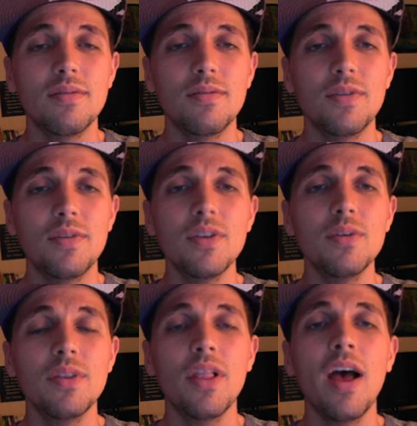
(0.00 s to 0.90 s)
filled it
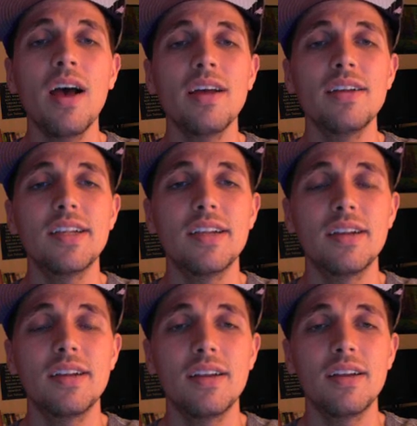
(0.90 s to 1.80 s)
with lies
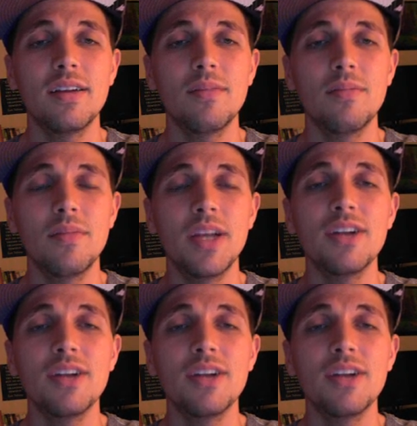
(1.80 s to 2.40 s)
and made